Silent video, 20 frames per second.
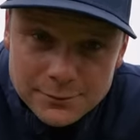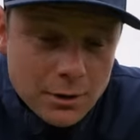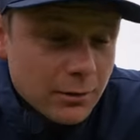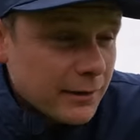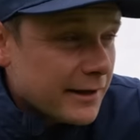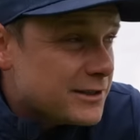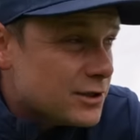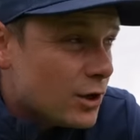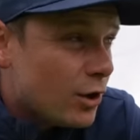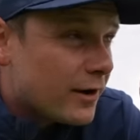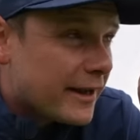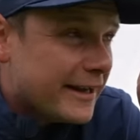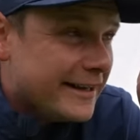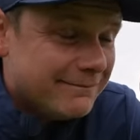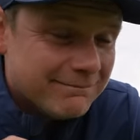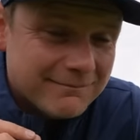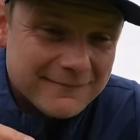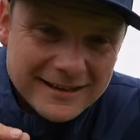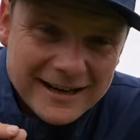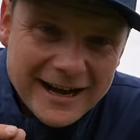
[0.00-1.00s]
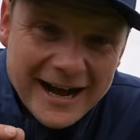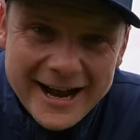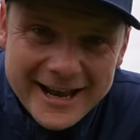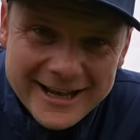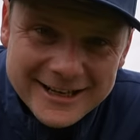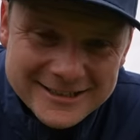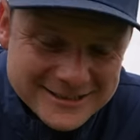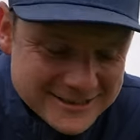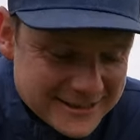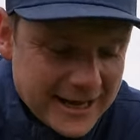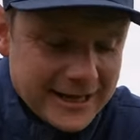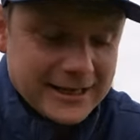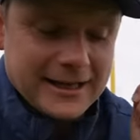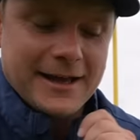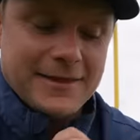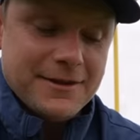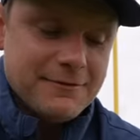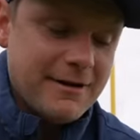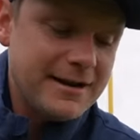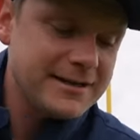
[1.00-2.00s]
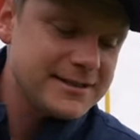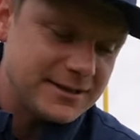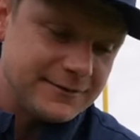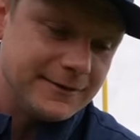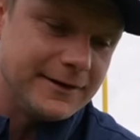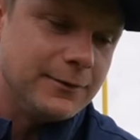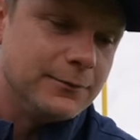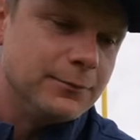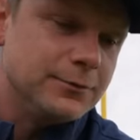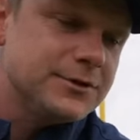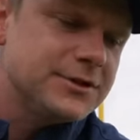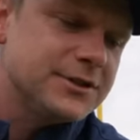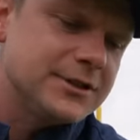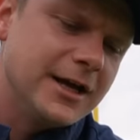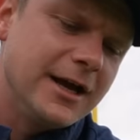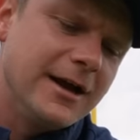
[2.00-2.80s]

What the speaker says: we're only talking irons there, like the rest of it's